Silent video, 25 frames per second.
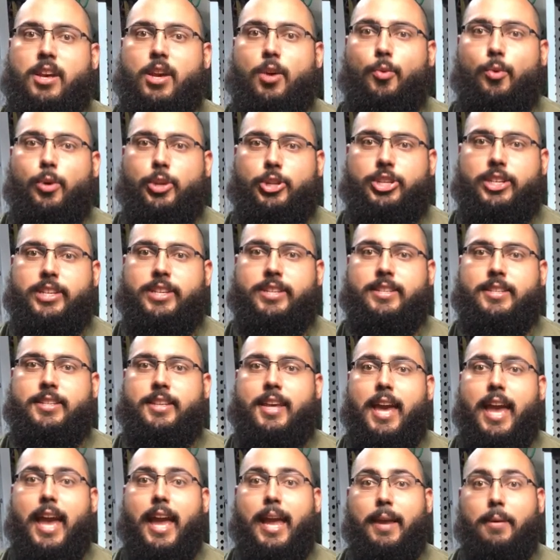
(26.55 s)
which
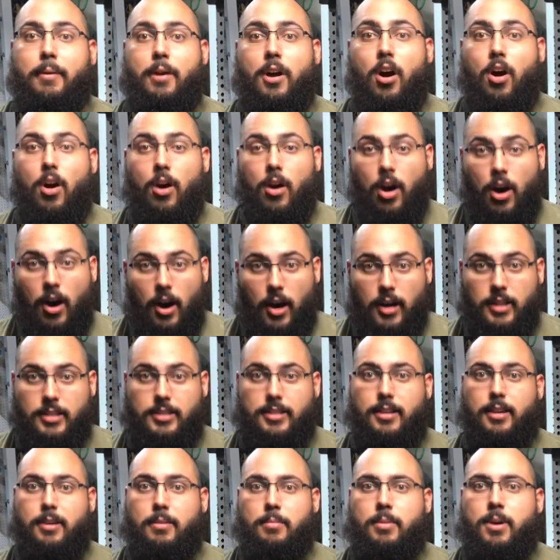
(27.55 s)
is a
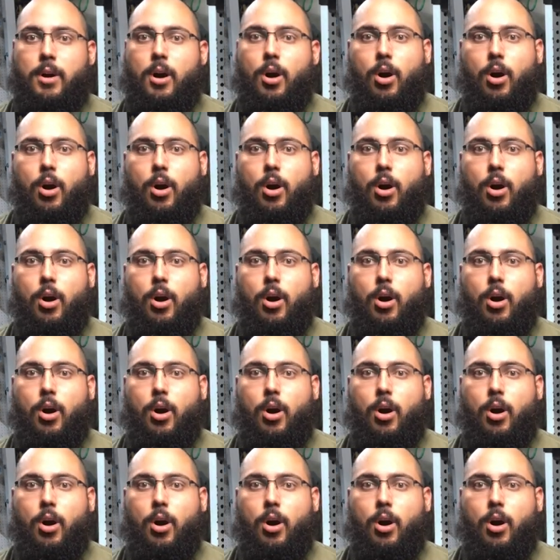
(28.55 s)
awesome